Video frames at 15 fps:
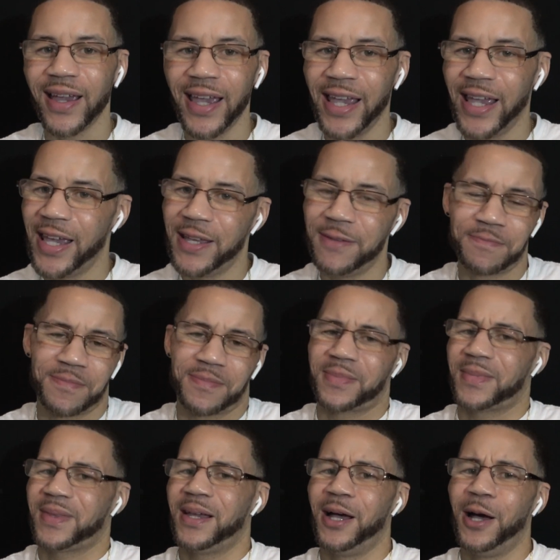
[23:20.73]
And
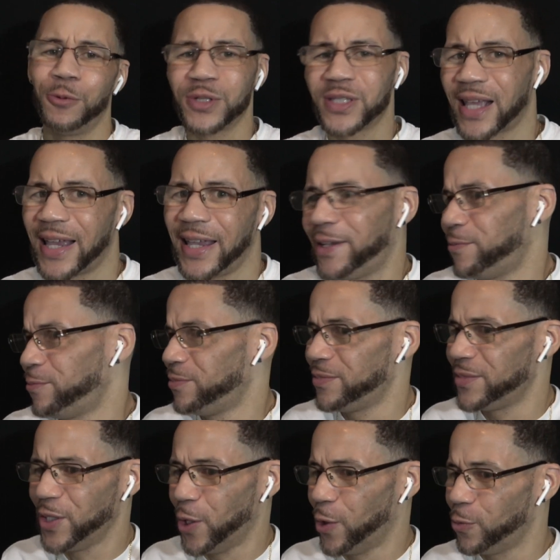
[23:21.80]
I was like,
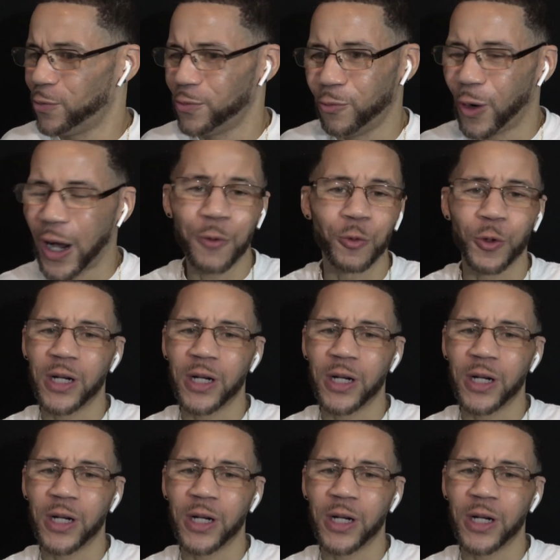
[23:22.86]
why